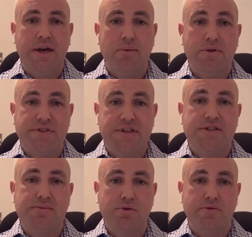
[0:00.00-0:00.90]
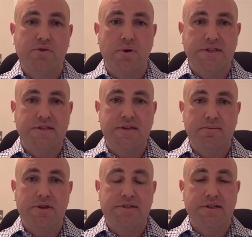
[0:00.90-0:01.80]
And we've since moved quite
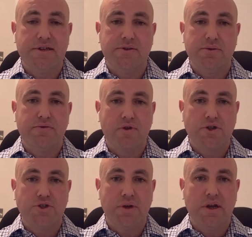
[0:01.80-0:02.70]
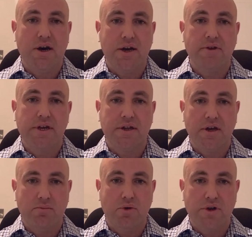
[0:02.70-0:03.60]
seamlessly to a virtual hiring and
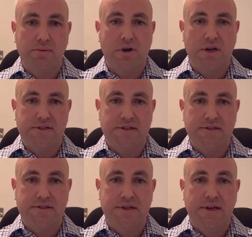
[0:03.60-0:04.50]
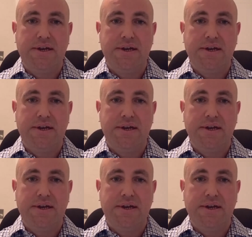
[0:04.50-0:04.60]
onboarding process.